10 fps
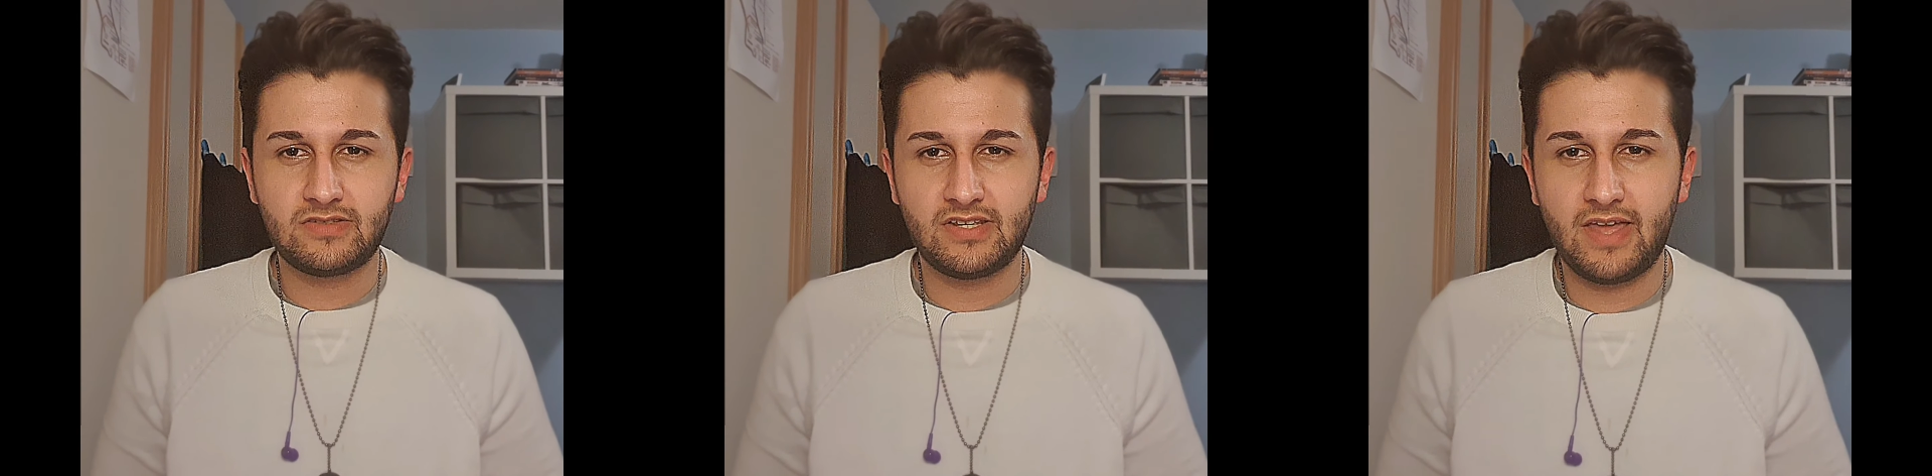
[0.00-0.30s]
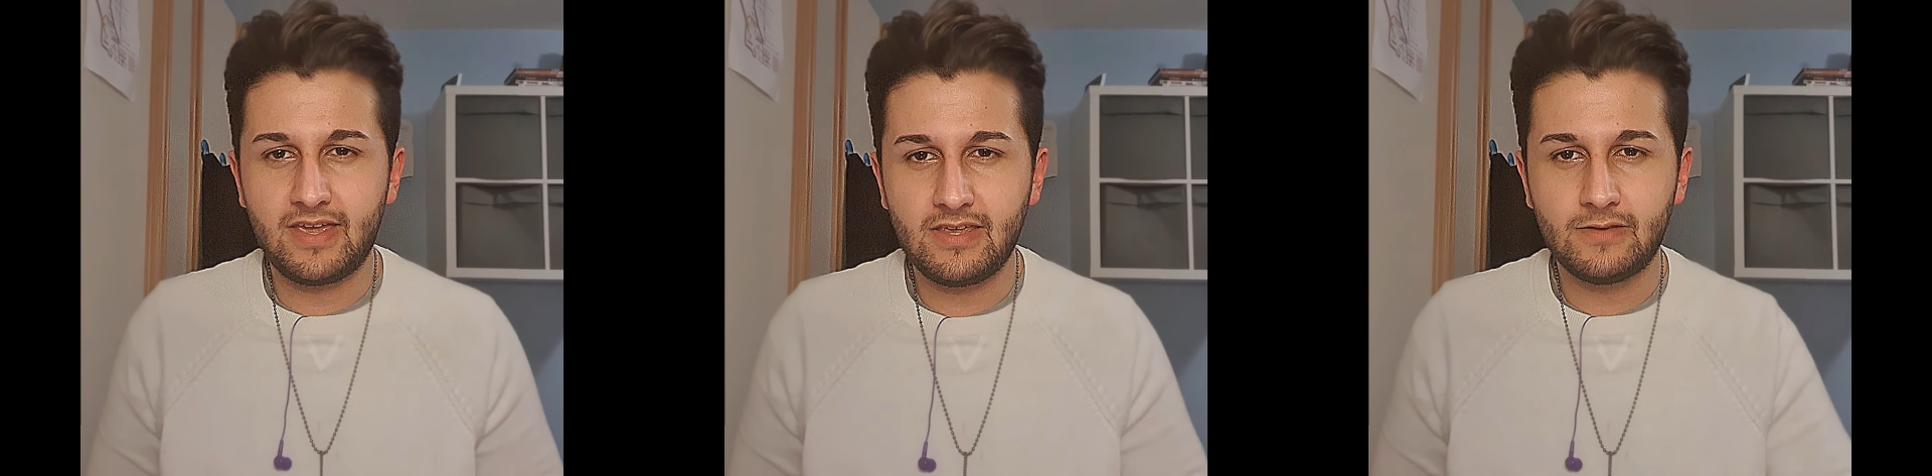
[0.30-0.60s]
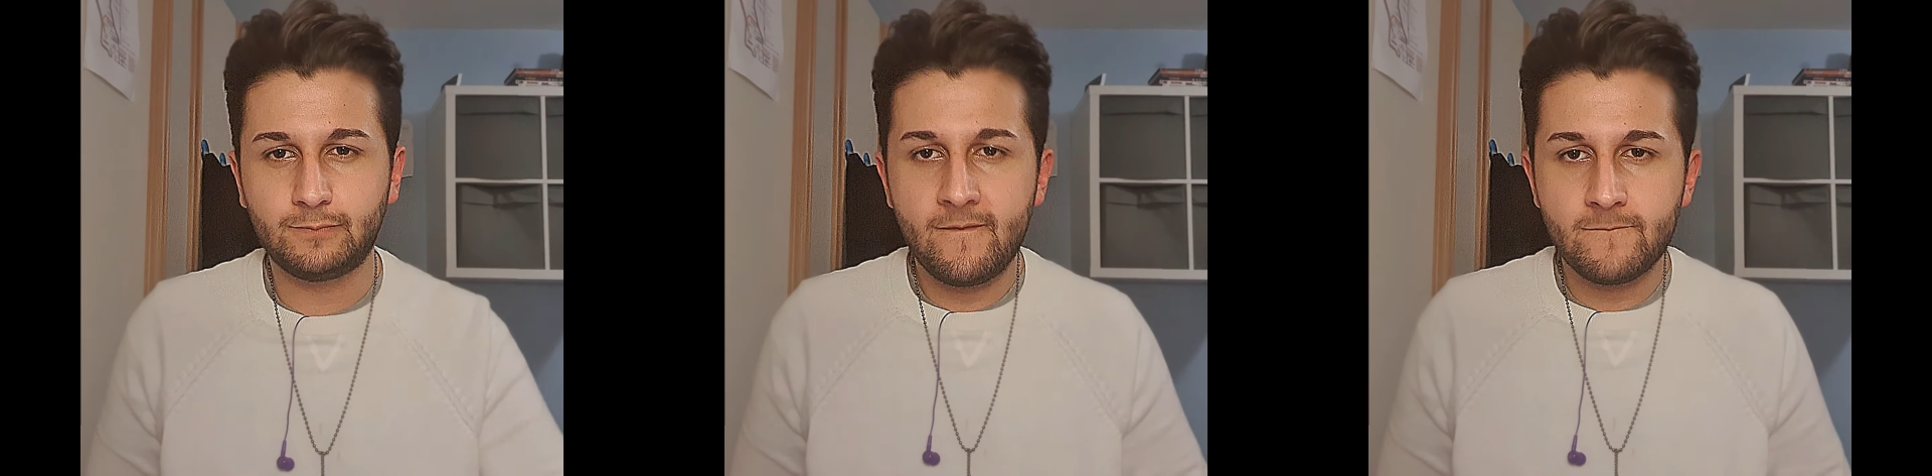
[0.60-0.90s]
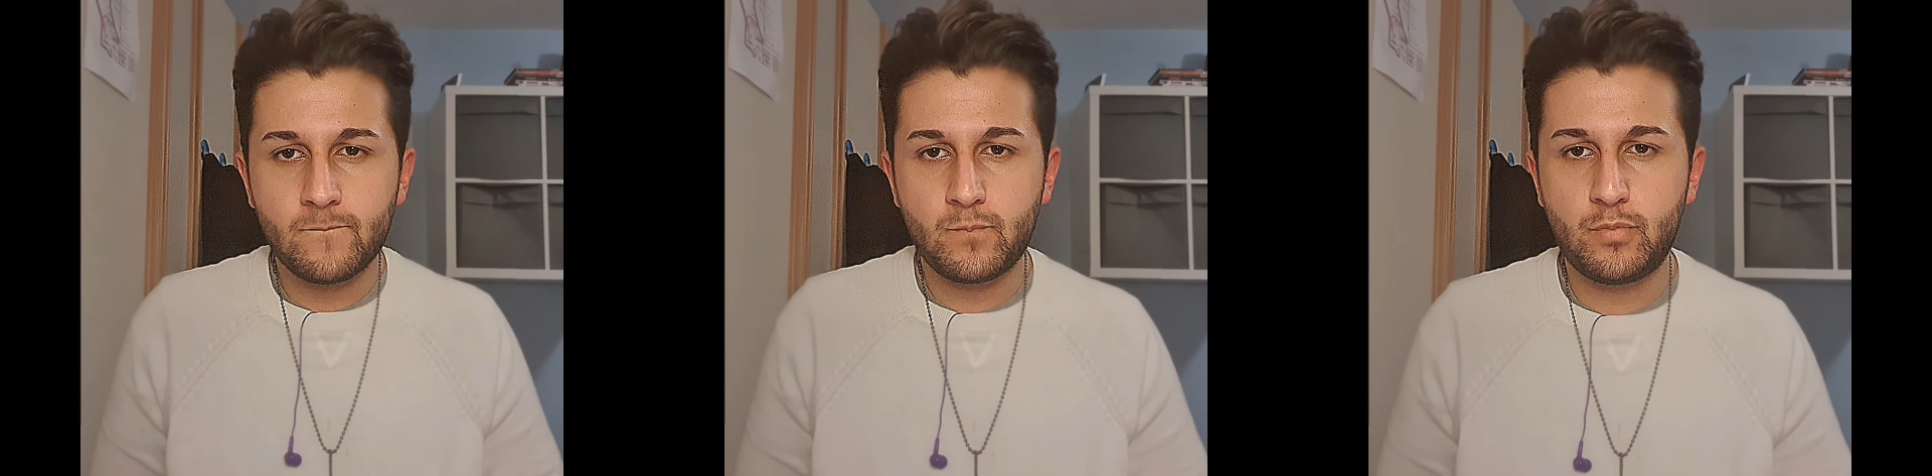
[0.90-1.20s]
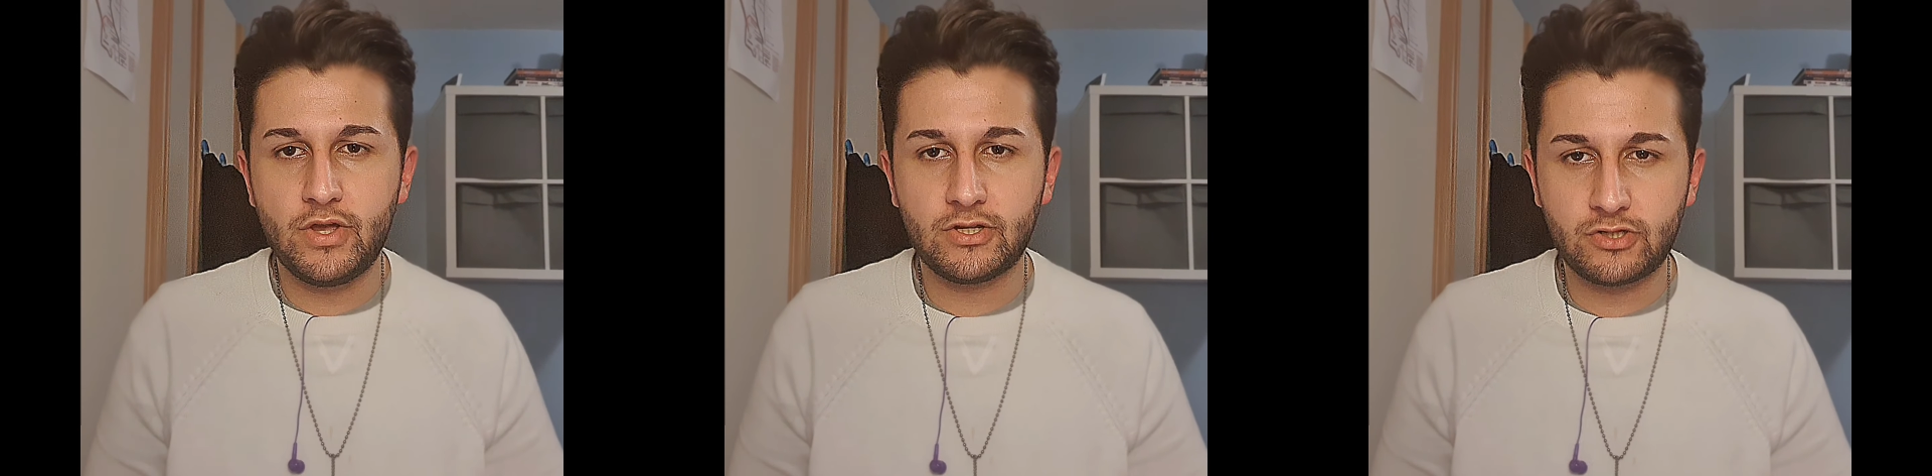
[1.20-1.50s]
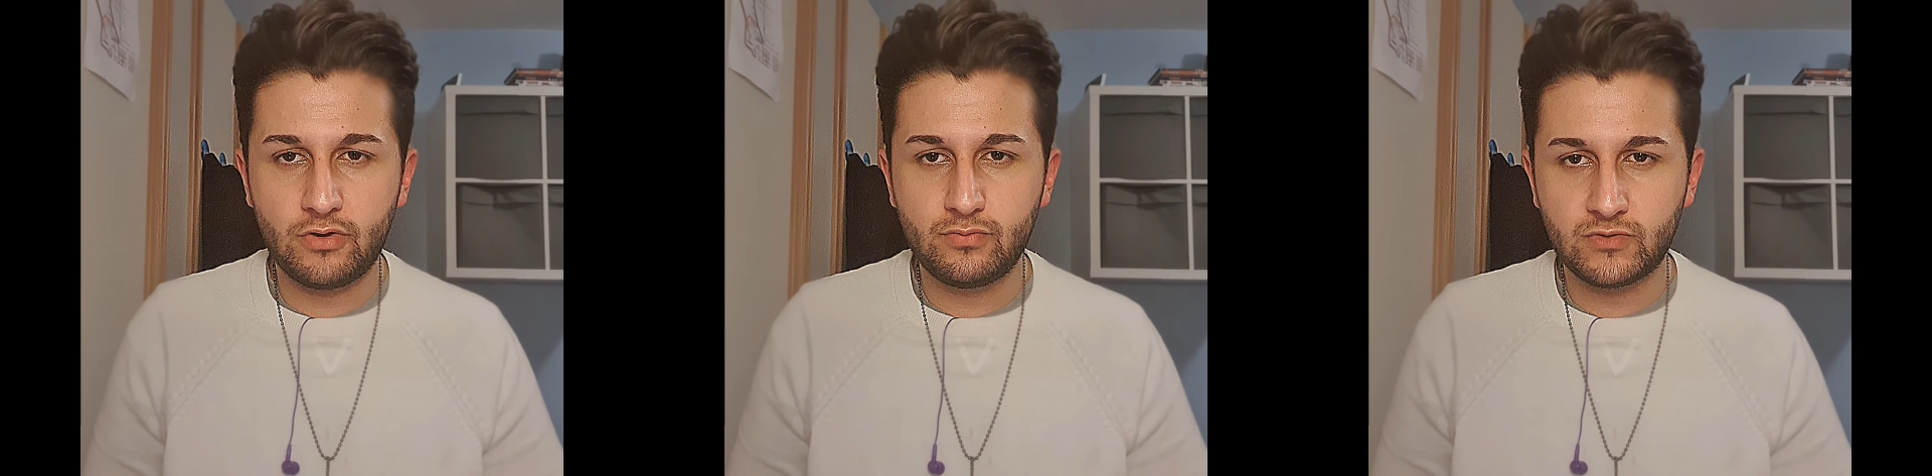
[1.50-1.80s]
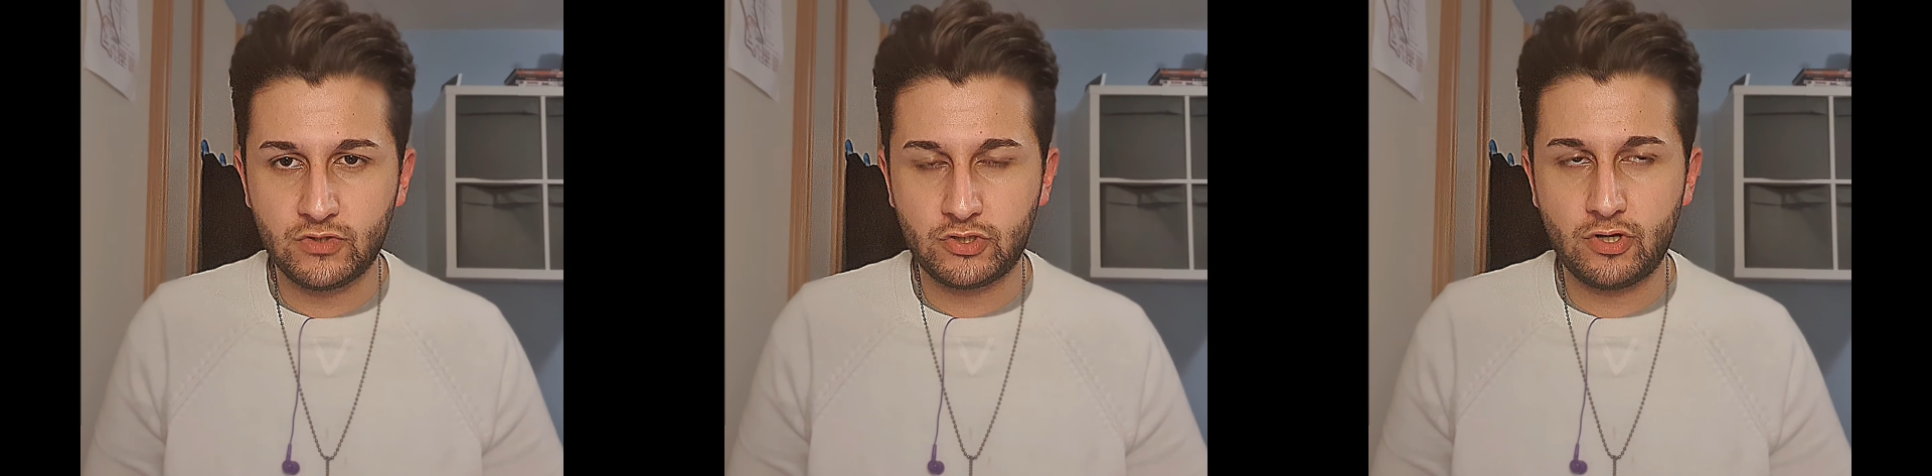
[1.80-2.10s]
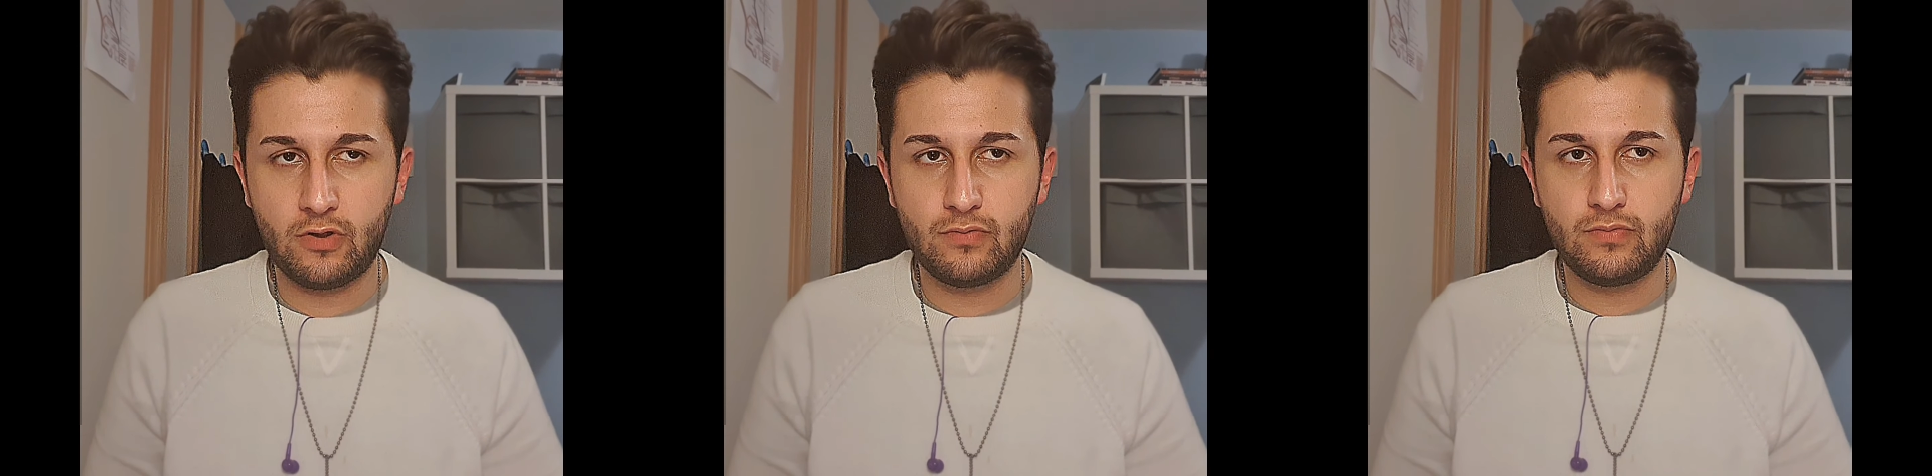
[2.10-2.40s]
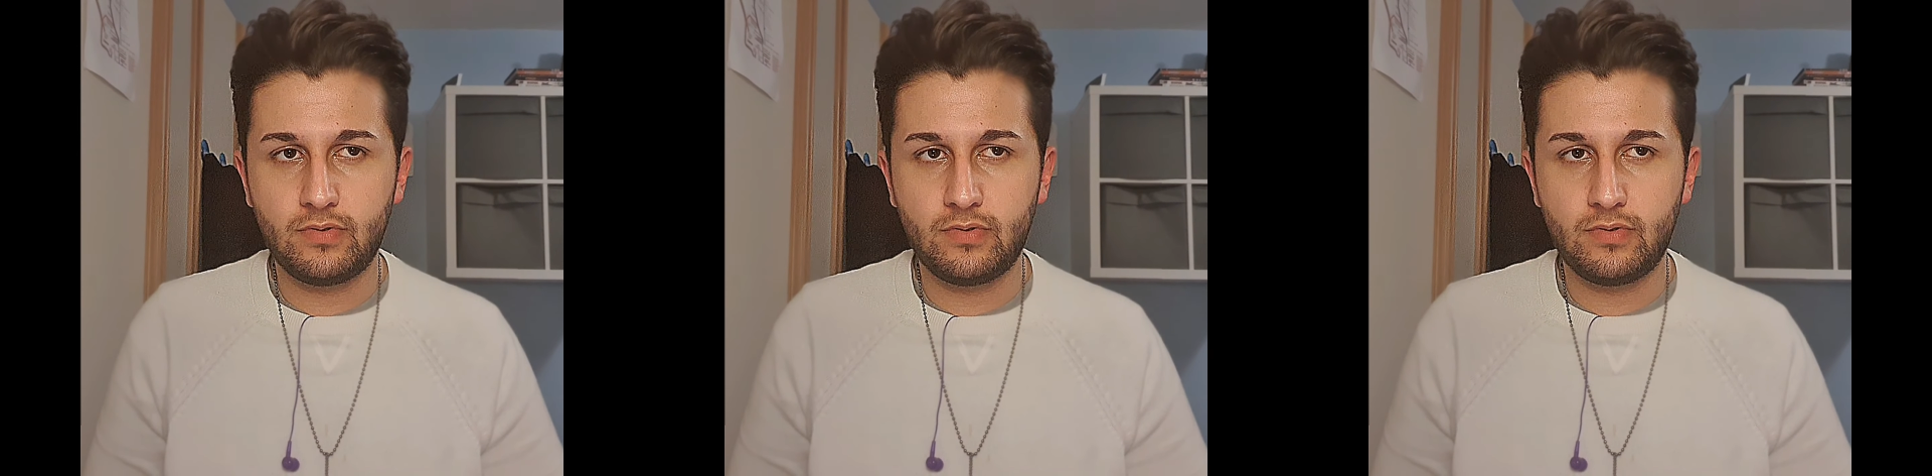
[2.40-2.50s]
today, but it goes to show,